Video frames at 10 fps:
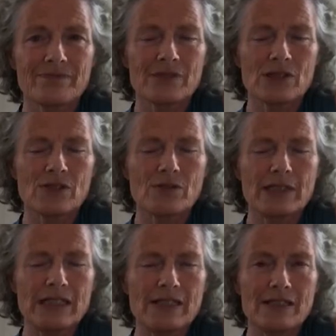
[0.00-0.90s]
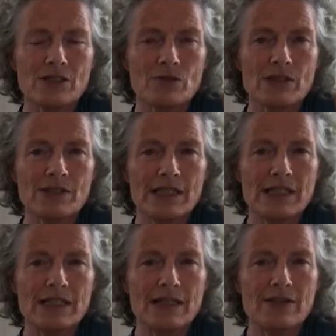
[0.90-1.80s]
squeeze it towards the
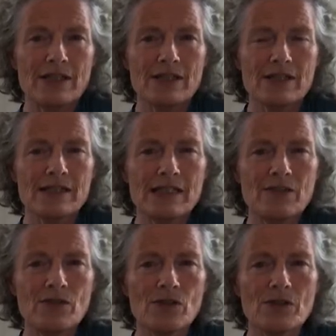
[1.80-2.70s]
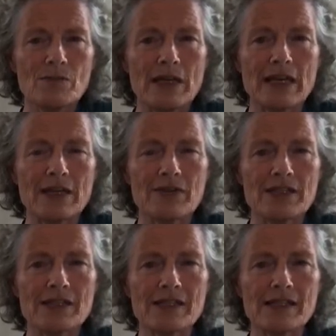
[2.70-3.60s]
ear, and then see if you can make the
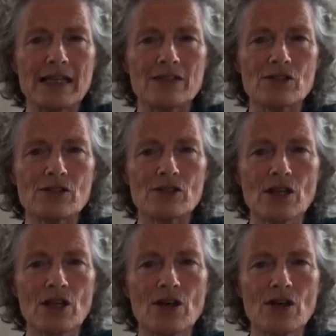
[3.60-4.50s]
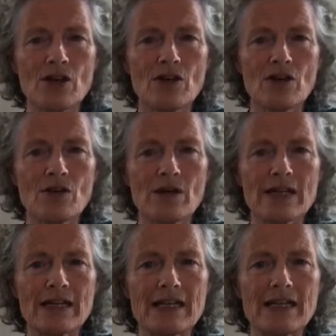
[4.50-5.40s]
descent slow
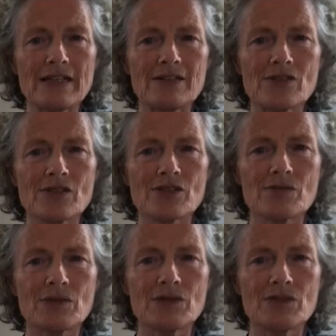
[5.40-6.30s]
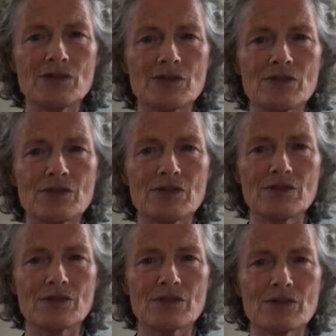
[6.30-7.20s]
and
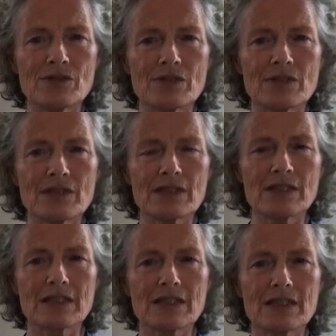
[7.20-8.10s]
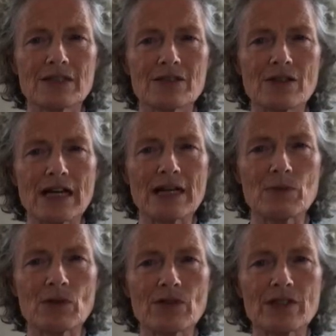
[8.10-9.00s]
smooth. So I
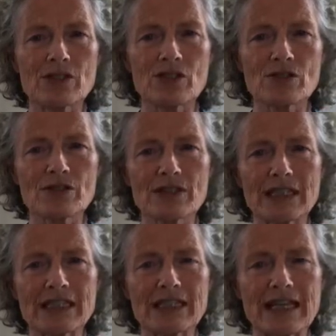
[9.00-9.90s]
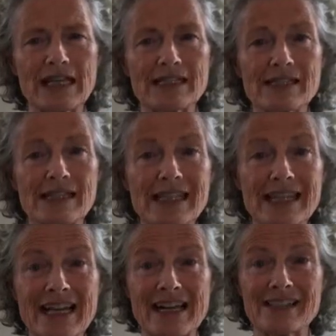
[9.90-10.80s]
broke the shoulder in a
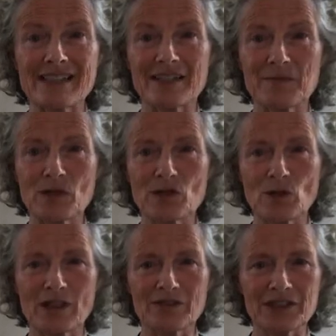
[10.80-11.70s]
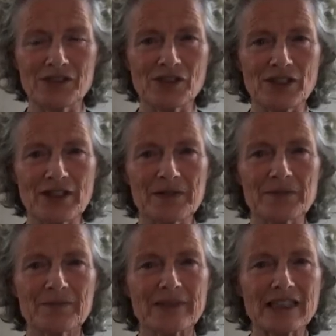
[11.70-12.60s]
skiing accident about 12 years ago.
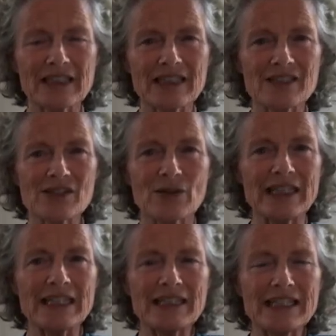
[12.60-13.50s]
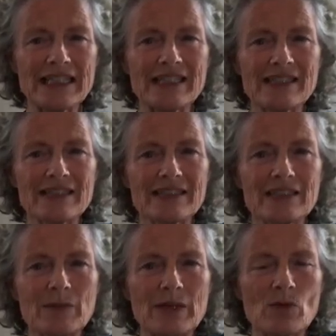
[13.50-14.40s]
So it needs a
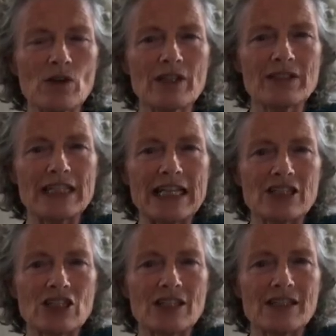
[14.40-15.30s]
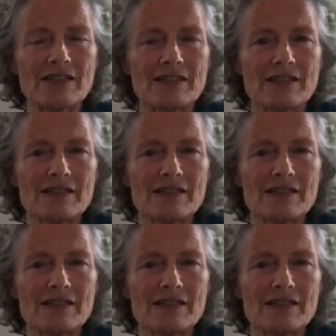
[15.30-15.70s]
little bit more attention.